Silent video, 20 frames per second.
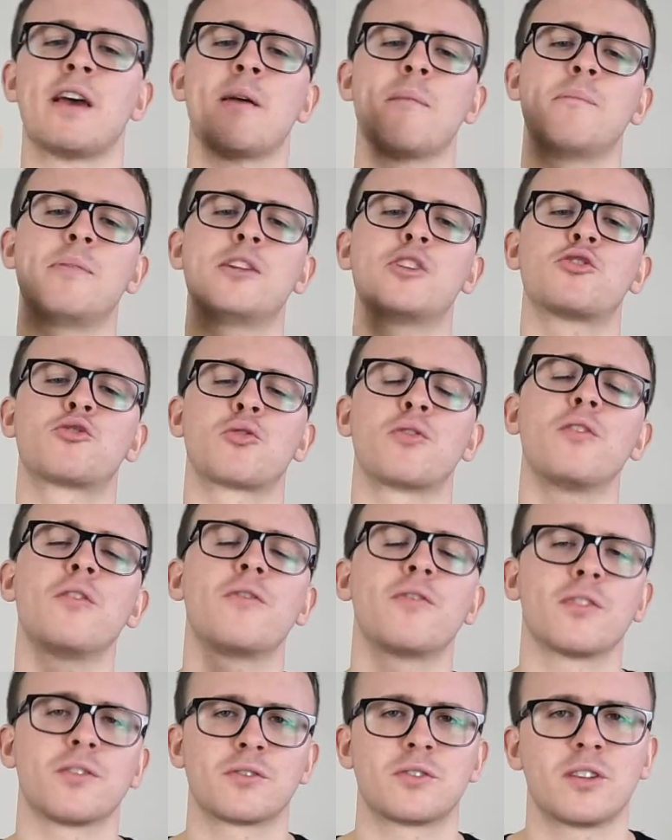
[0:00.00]
be
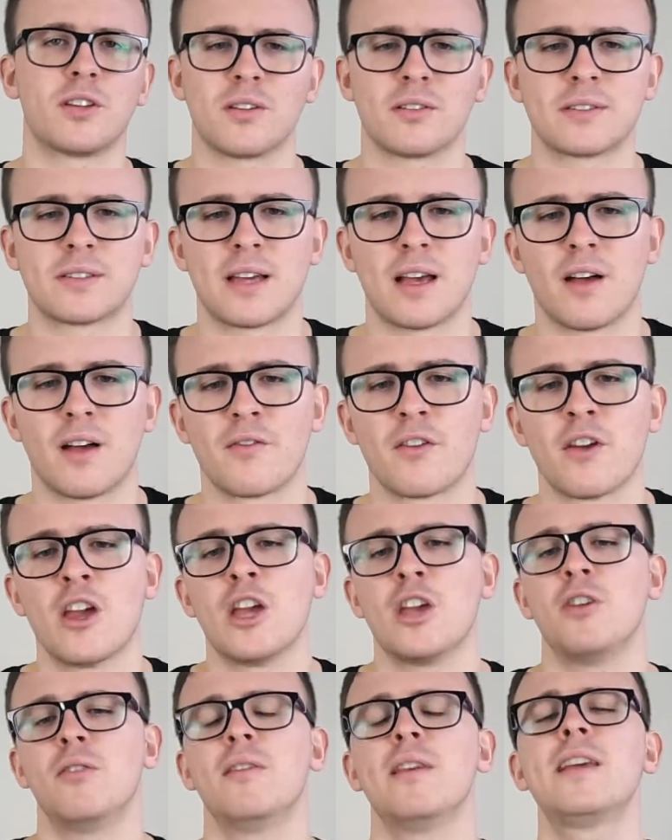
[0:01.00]
truthful to yourself.
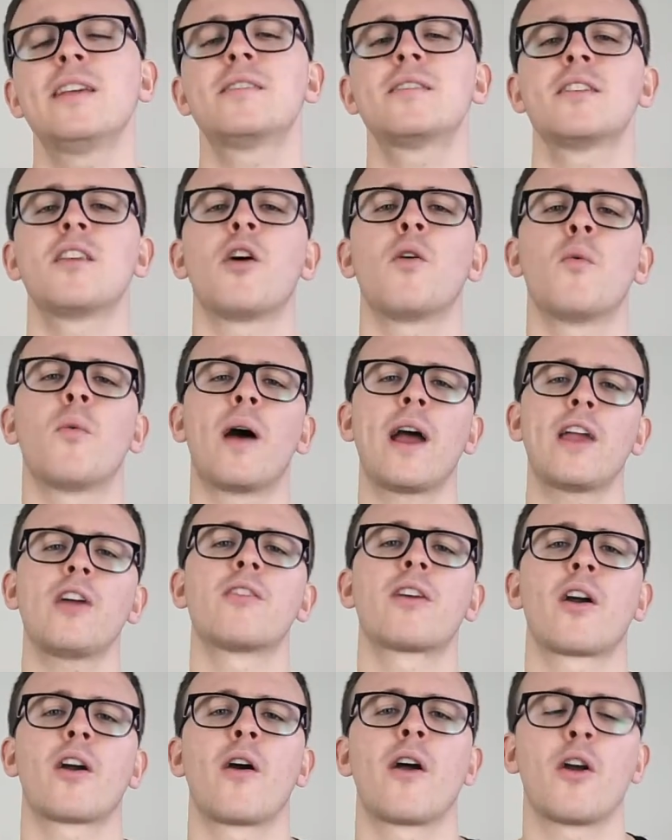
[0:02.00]
You need to know where you're
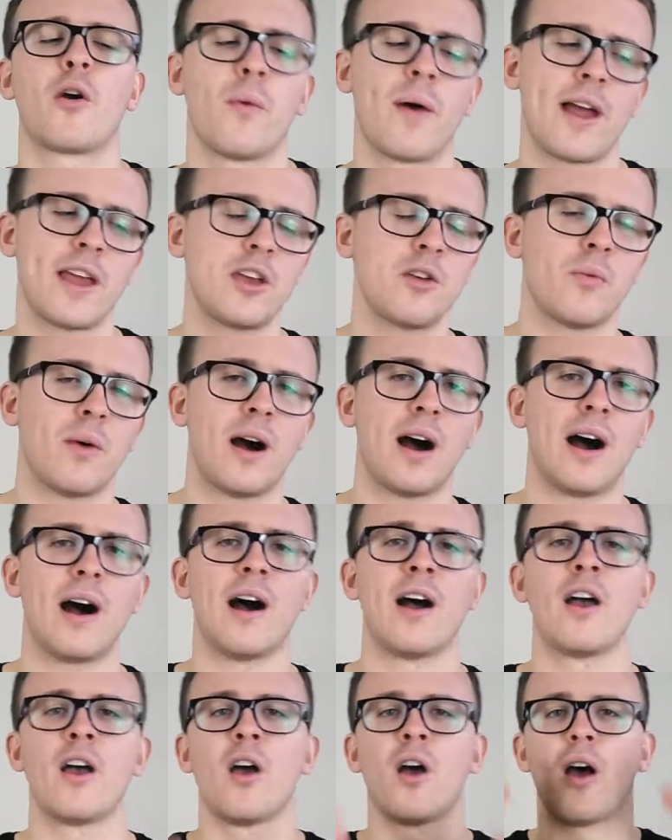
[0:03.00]
going, where you are,
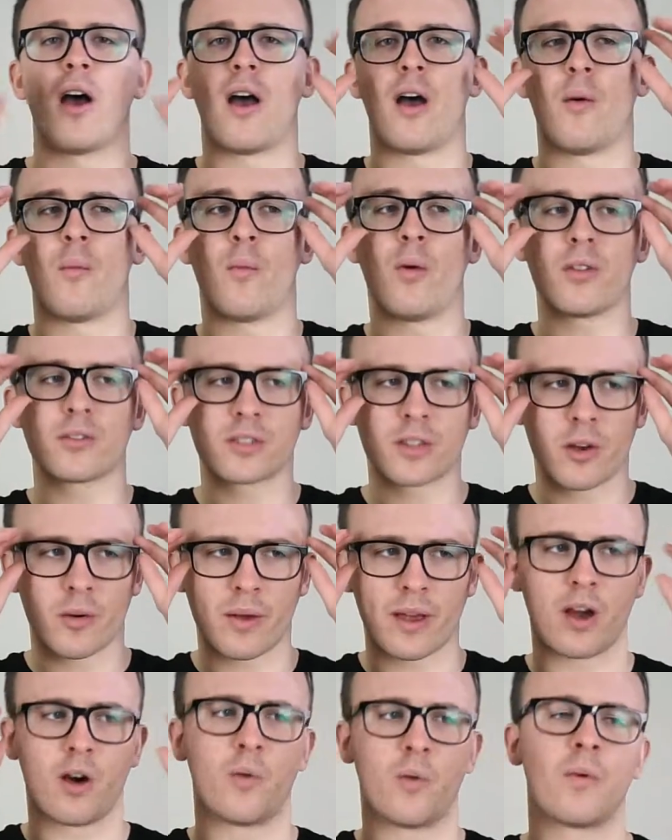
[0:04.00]
what's
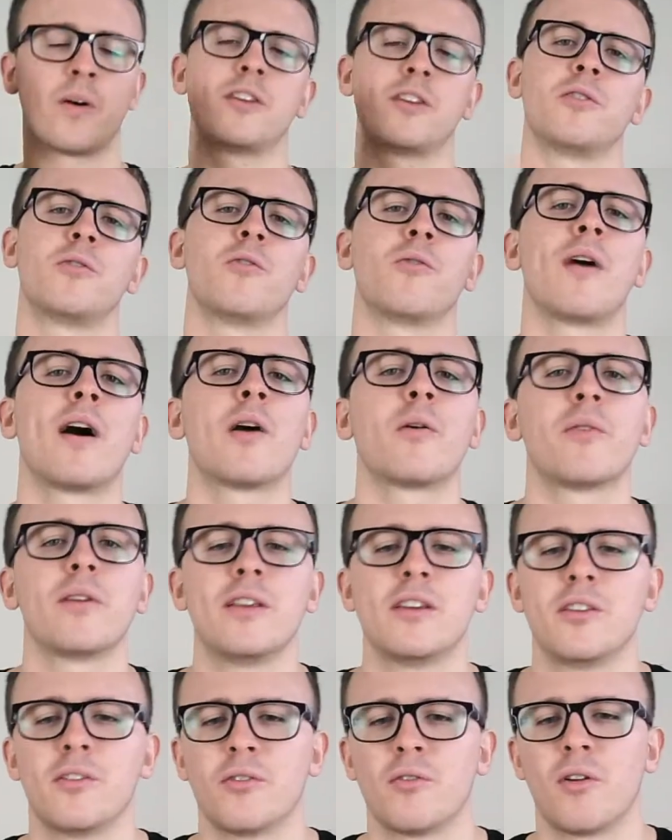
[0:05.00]
going on, what you're doing right, what you're
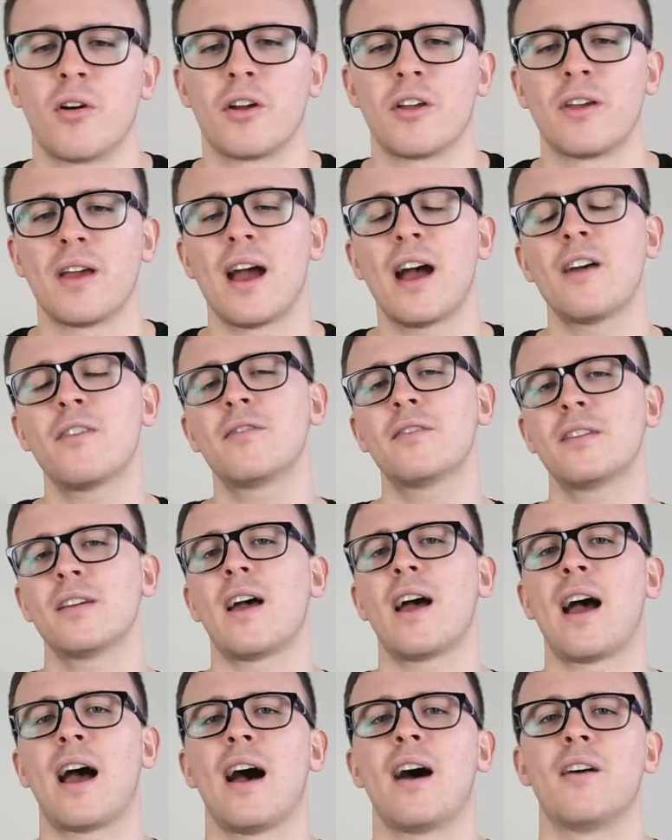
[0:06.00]
doing wrong. You have to
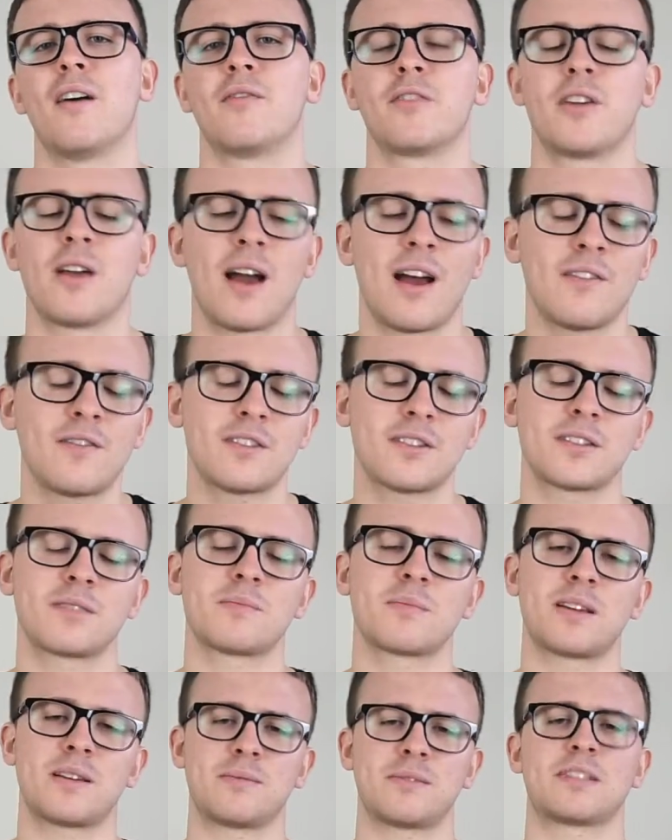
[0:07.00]

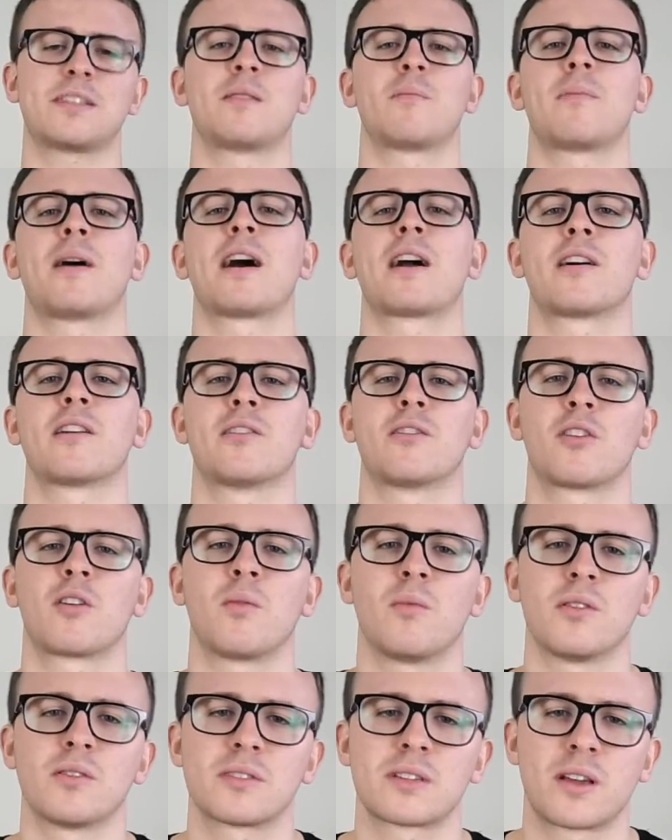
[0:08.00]
sometimes sit back and look at
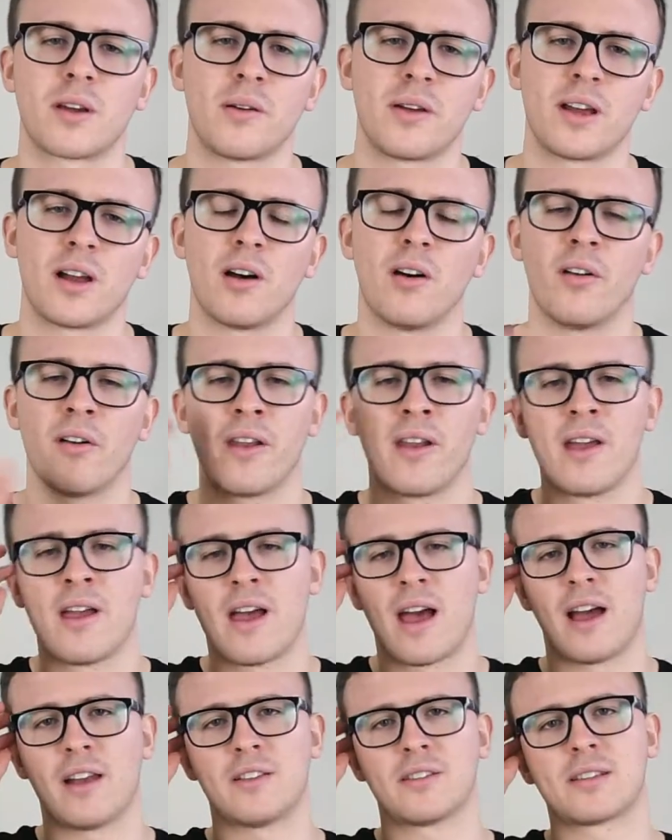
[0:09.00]
what's going on
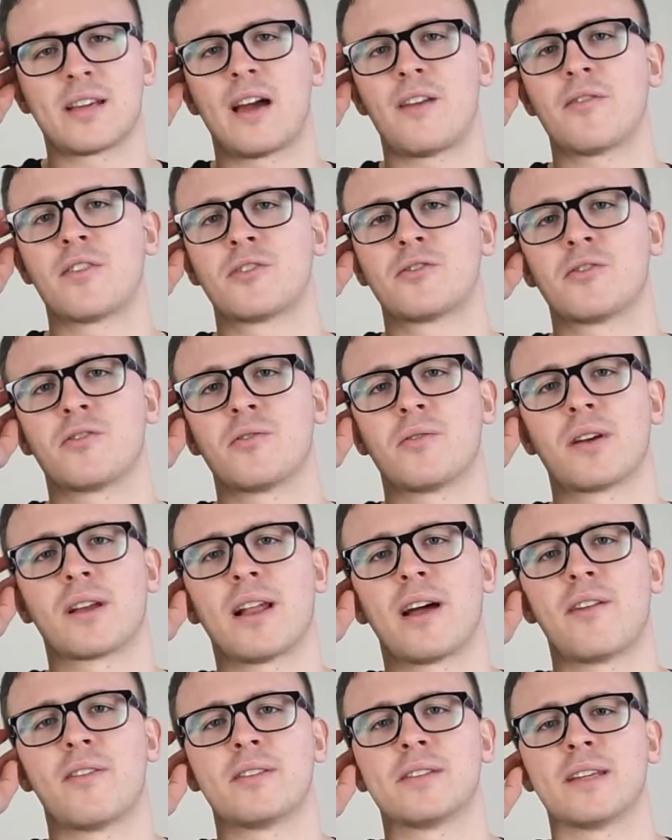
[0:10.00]
and just have a true
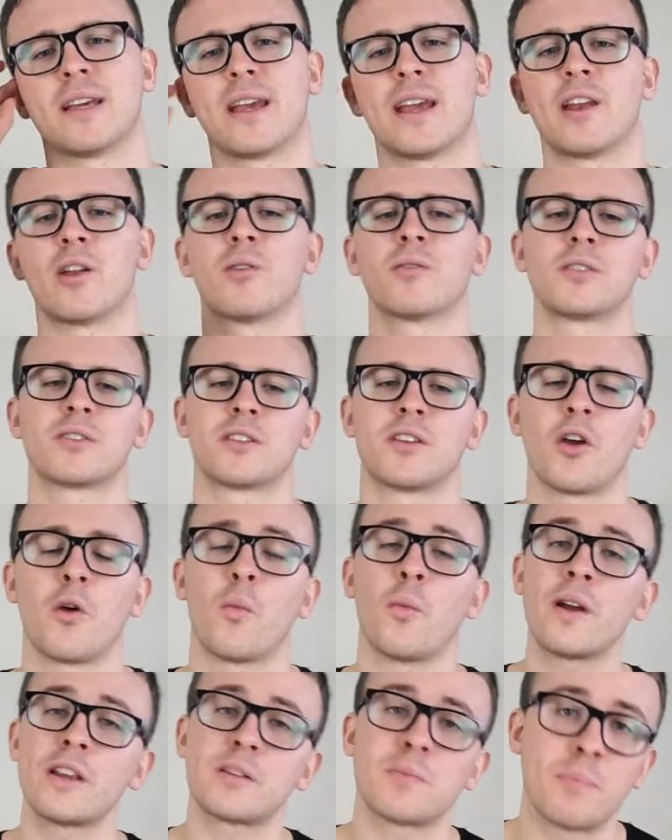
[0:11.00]
clarity in order to know
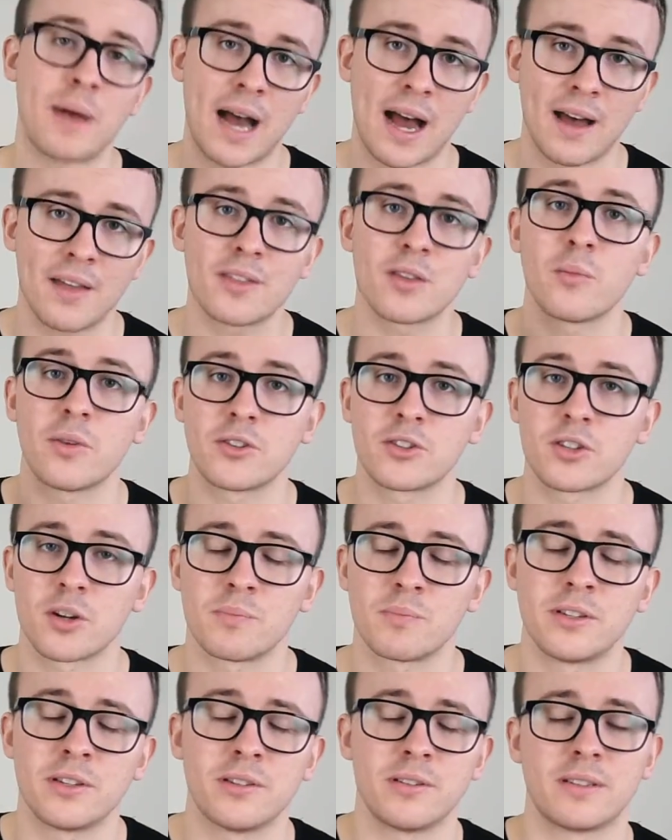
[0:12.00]
which path, which
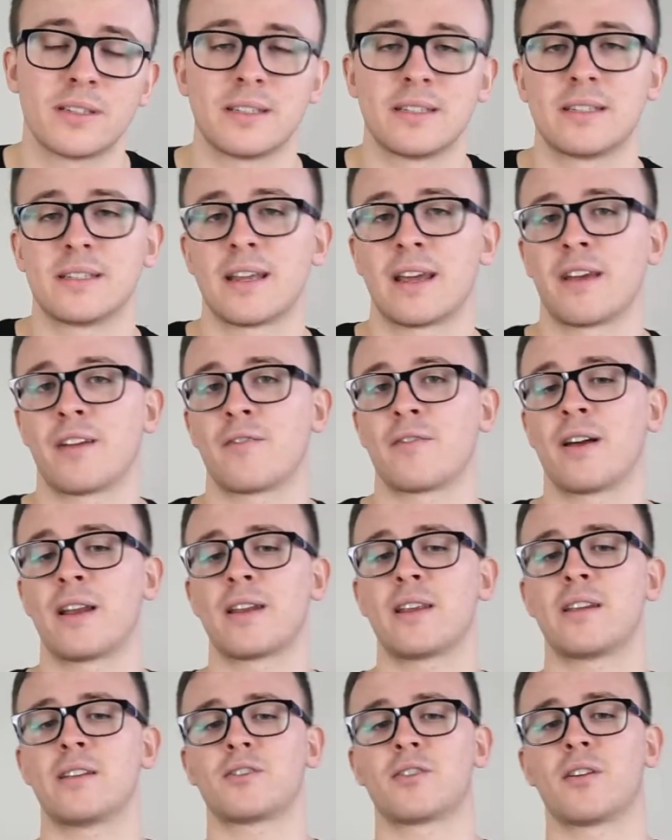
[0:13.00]
opportunity to take
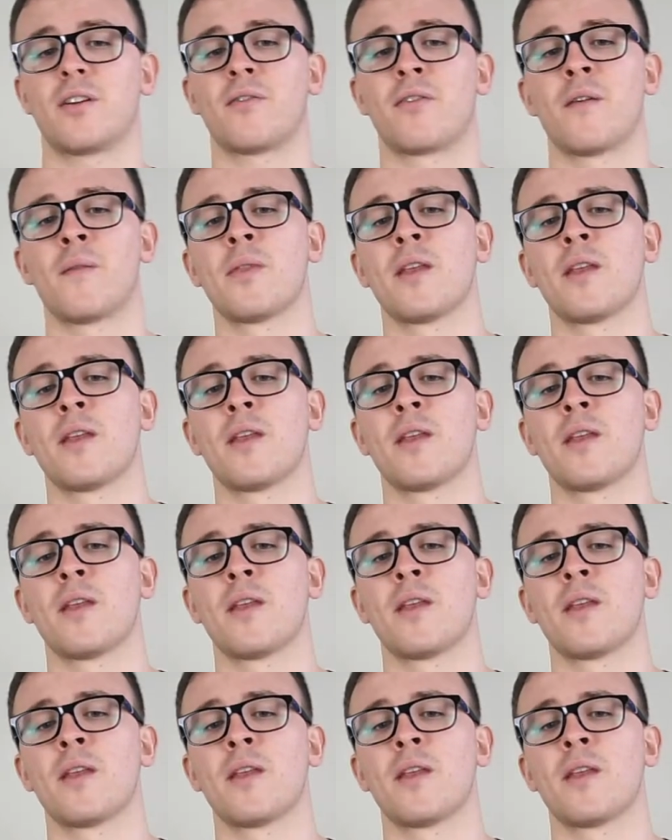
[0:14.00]
advantage of.